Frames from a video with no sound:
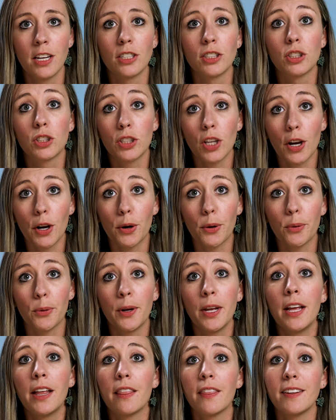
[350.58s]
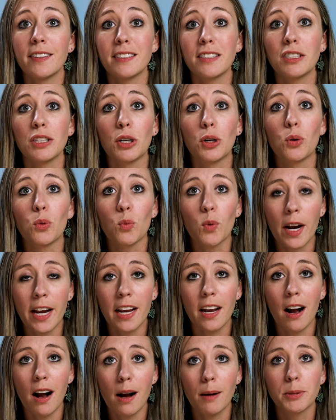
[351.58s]
So this is a
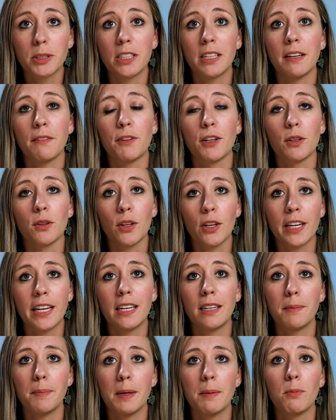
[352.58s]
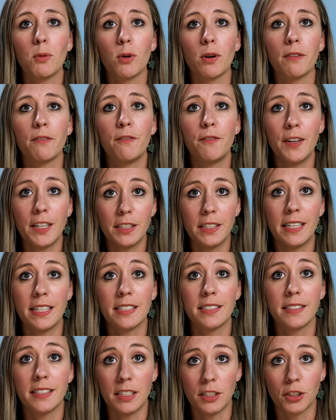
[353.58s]
great option if you're looking to be more
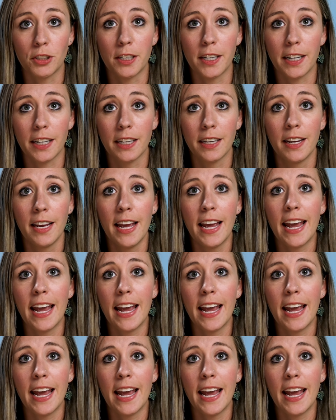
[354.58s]
fitness centric.